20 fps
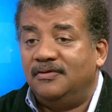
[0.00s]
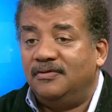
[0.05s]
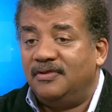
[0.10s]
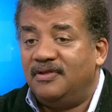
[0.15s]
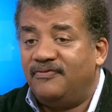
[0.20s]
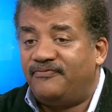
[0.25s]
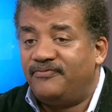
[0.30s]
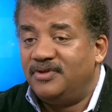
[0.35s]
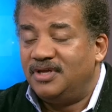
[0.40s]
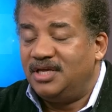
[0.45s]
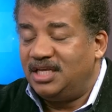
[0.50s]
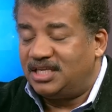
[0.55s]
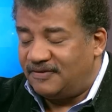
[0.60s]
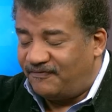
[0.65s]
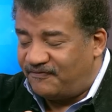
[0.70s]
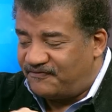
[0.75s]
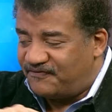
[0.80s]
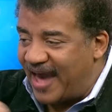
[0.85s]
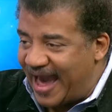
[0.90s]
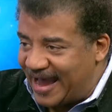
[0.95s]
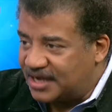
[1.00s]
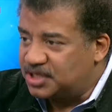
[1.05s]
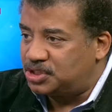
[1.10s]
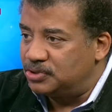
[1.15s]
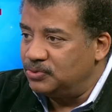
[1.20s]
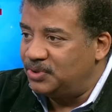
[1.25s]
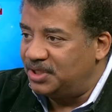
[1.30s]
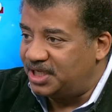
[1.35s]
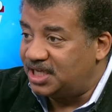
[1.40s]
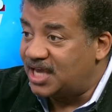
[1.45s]
the, it's
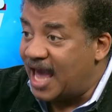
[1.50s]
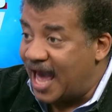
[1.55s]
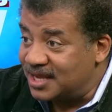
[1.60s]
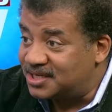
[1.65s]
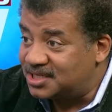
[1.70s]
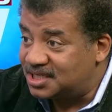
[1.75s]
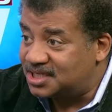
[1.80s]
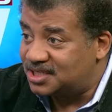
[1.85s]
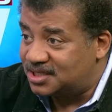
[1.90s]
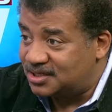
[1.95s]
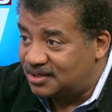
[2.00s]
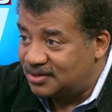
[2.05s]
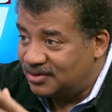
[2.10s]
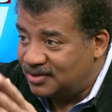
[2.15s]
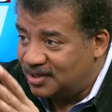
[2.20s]
factually yes